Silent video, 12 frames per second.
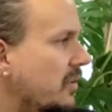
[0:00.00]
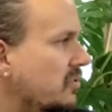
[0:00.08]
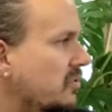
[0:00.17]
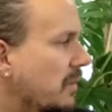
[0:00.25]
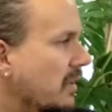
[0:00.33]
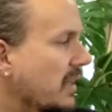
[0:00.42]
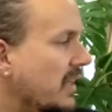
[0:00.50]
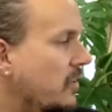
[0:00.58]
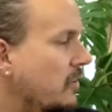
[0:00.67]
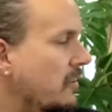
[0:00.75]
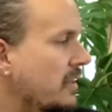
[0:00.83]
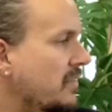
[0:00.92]
small, like you
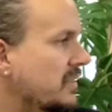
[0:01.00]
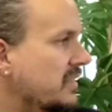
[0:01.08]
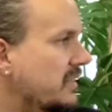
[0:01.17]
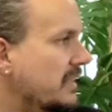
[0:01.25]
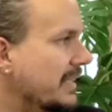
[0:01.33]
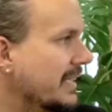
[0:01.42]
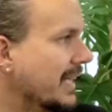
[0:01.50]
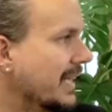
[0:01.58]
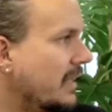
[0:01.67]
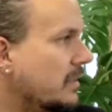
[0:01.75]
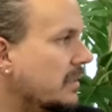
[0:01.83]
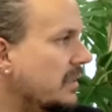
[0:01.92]
don't even see it
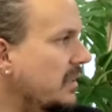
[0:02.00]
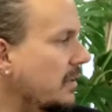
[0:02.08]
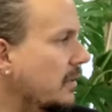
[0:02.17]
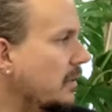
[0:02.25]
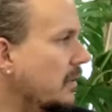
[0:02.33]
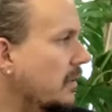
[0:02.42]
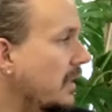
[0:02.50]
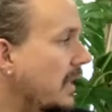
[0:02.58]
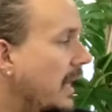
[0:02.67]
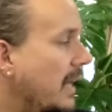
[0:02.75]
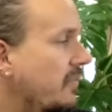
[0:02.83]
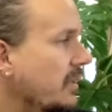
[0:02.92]
likely. I
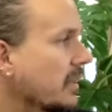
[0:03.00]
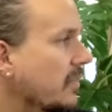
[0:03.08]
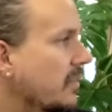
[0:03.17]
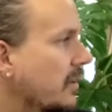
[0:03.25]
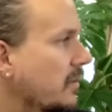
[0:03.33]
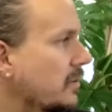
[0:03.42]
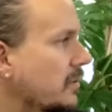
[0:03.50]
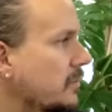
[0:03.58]
feel it though.